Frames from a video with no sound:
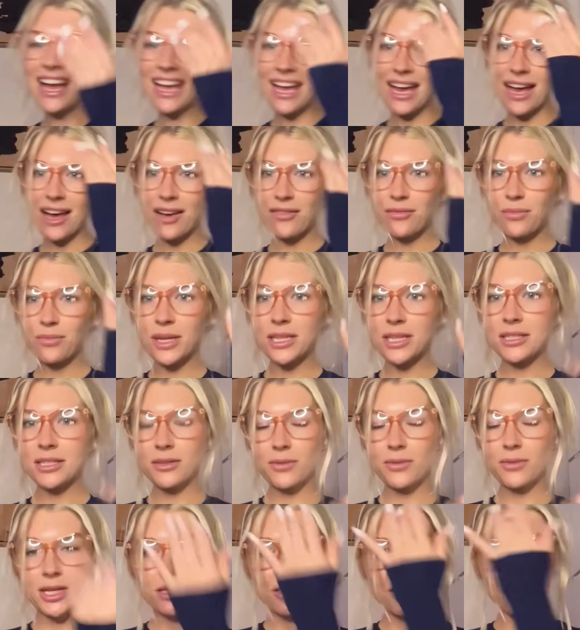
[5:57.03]
I have been to
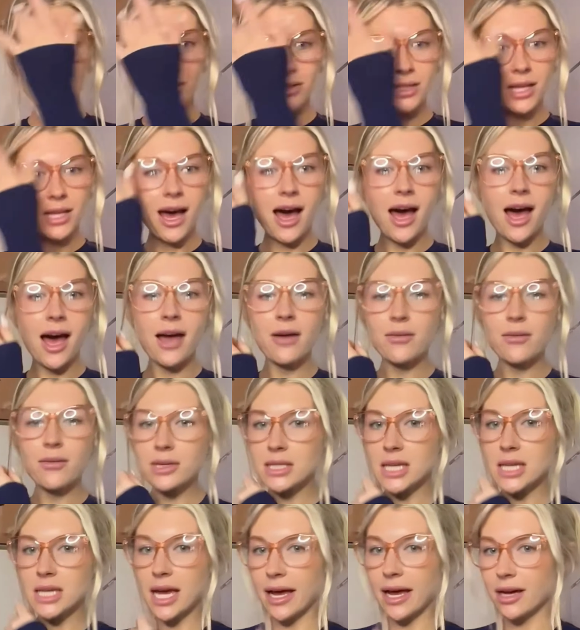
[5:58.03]
the West Coast. I
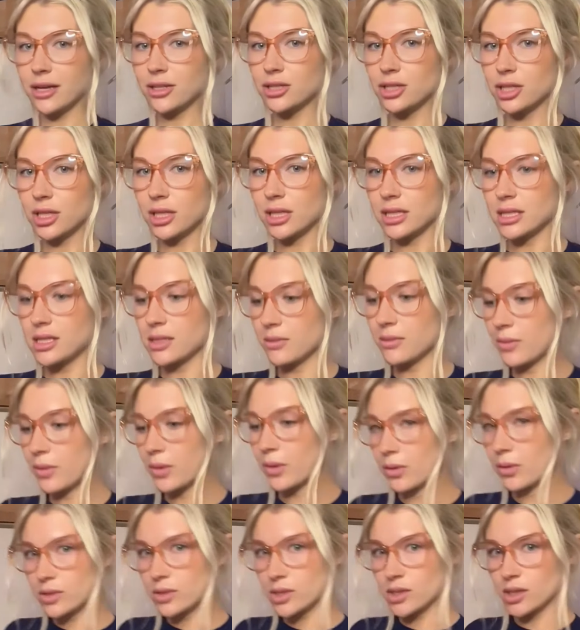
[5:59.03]
was actually
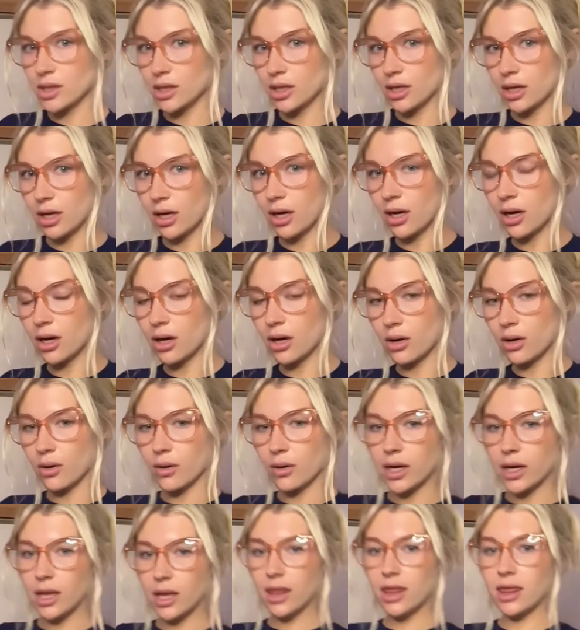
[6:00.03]
supposed to
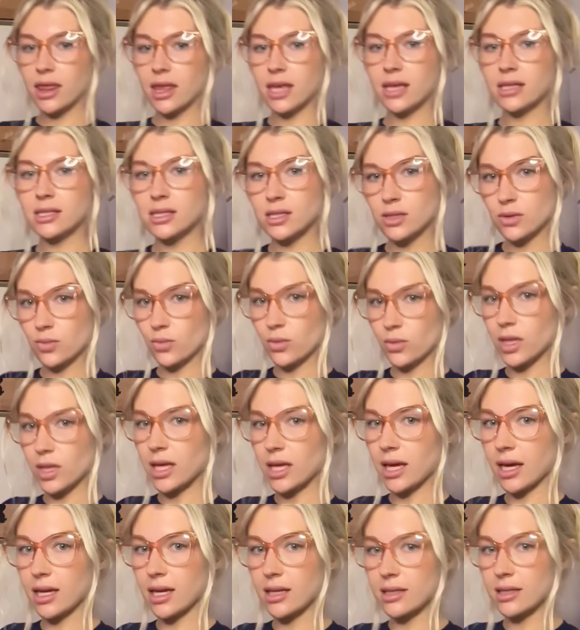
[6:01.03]
go this
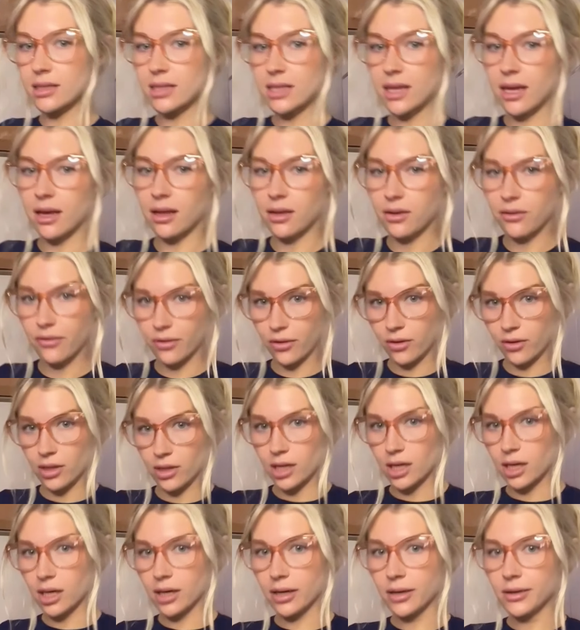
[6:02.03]
weekend
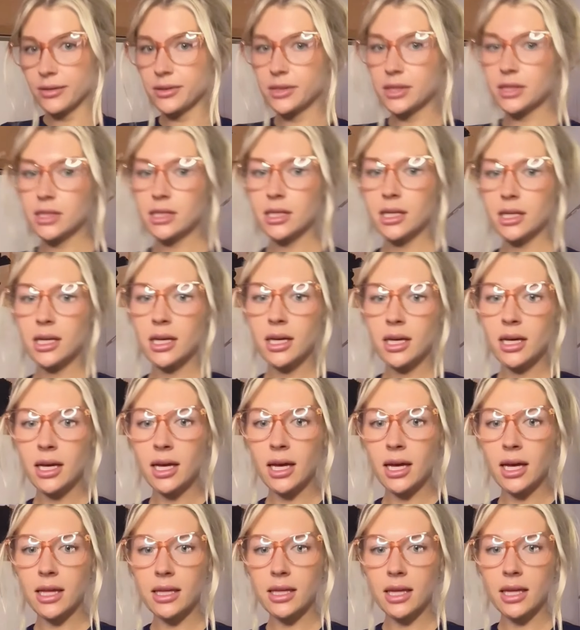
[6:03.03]
California,
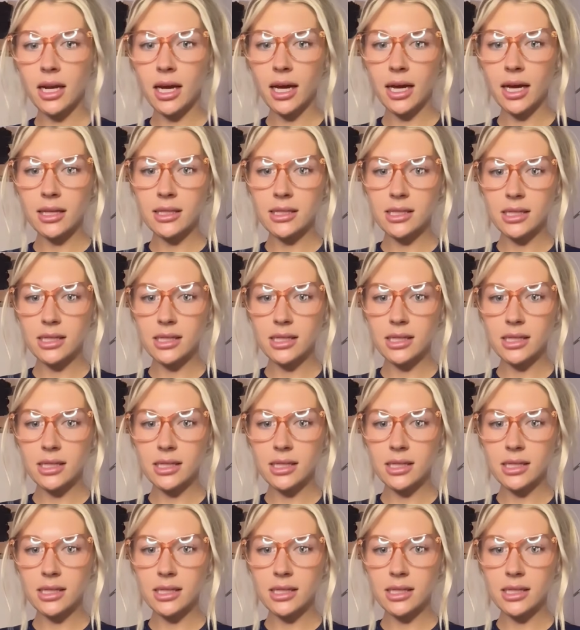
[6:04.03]
and then I